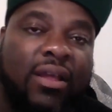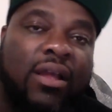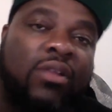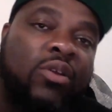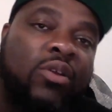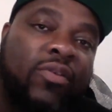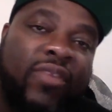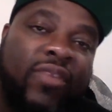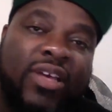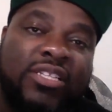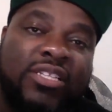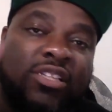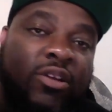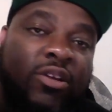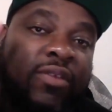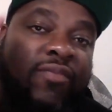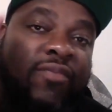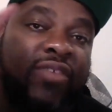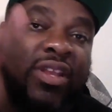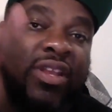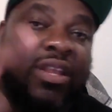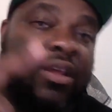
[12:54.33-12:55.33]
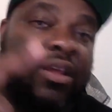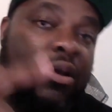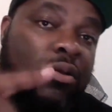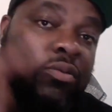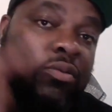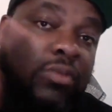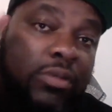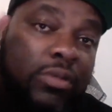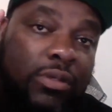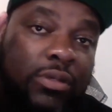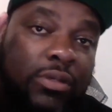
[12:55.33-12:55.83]
I don't know if y'all saw the
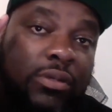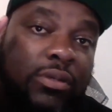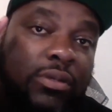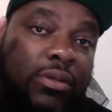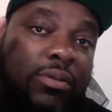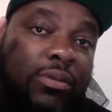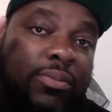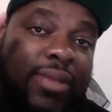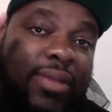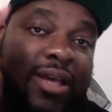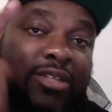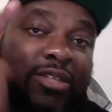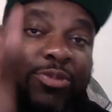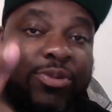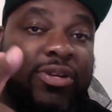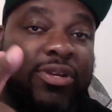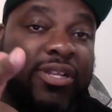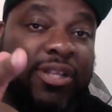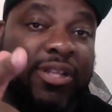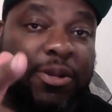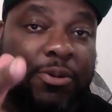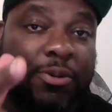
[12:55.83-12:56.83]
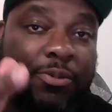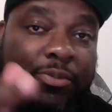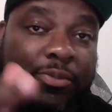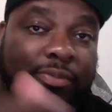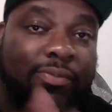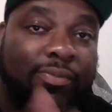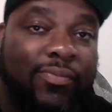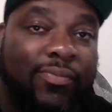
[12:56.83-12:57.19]
video. That was pretty dope.